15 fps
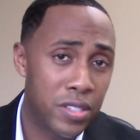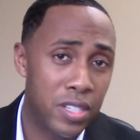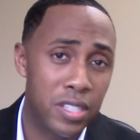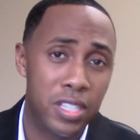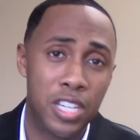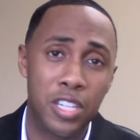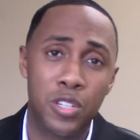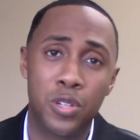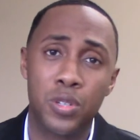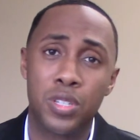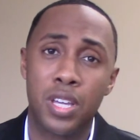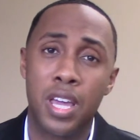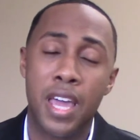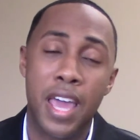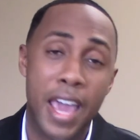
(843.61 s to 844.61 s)
and
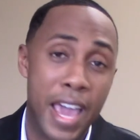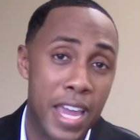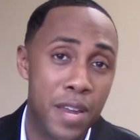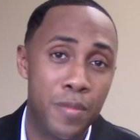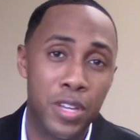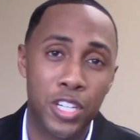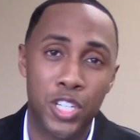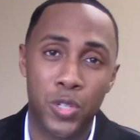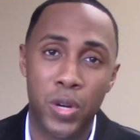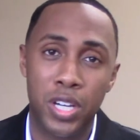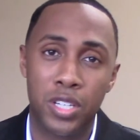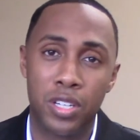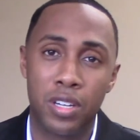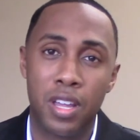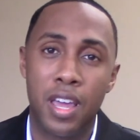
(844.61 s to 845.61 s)
teachers, and
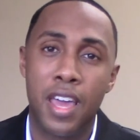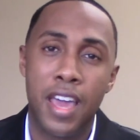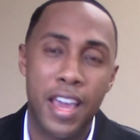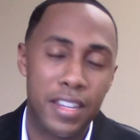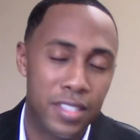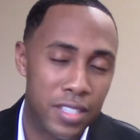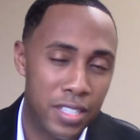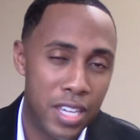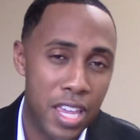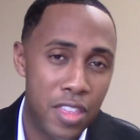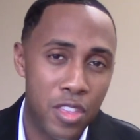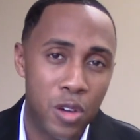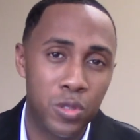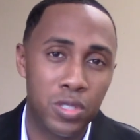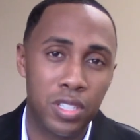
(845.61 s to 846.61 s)
administration, and seen
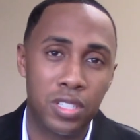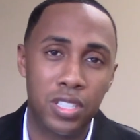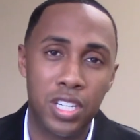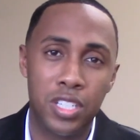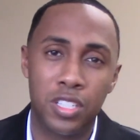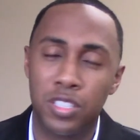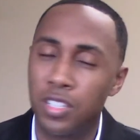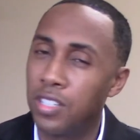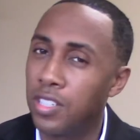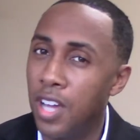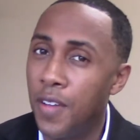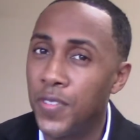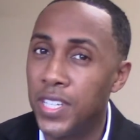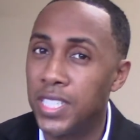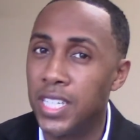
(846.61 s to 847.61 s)
those decisions, the
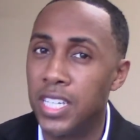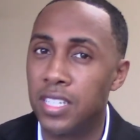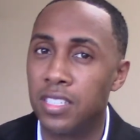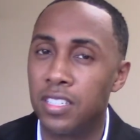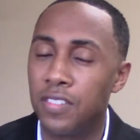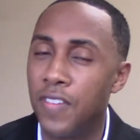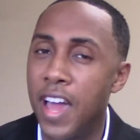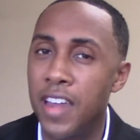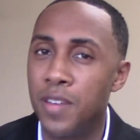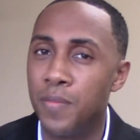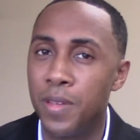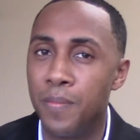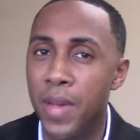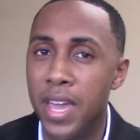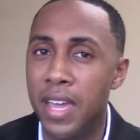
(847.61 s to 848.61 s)
tough decisions that have had to
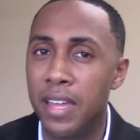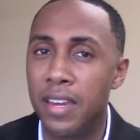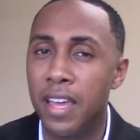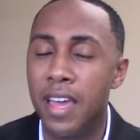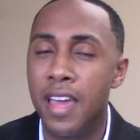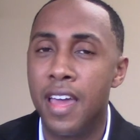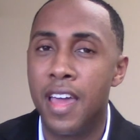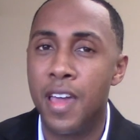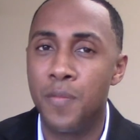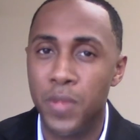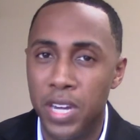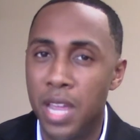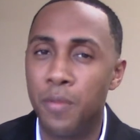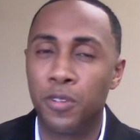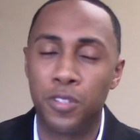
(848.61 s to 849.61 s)
be made, and
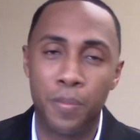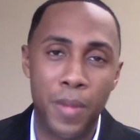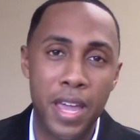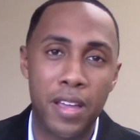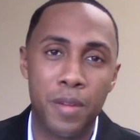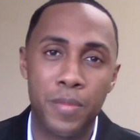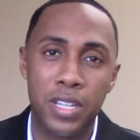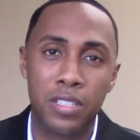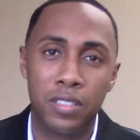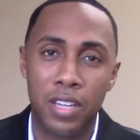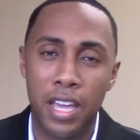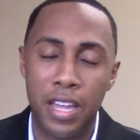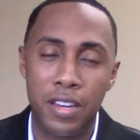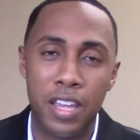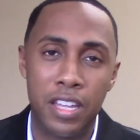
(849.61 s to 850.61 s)
been able to make them
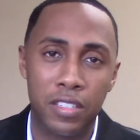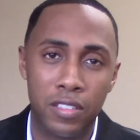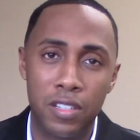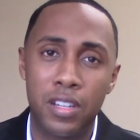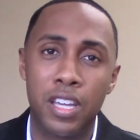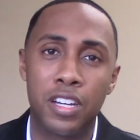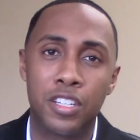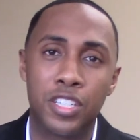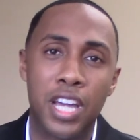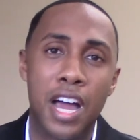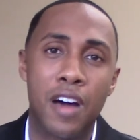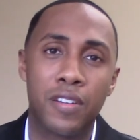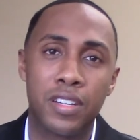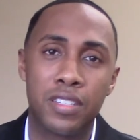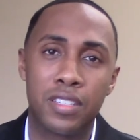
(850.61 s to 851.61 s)
and look at a
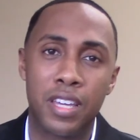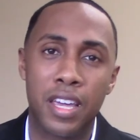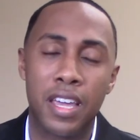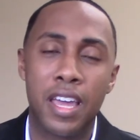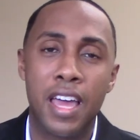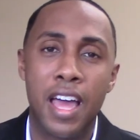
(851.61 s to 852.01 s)
child and say,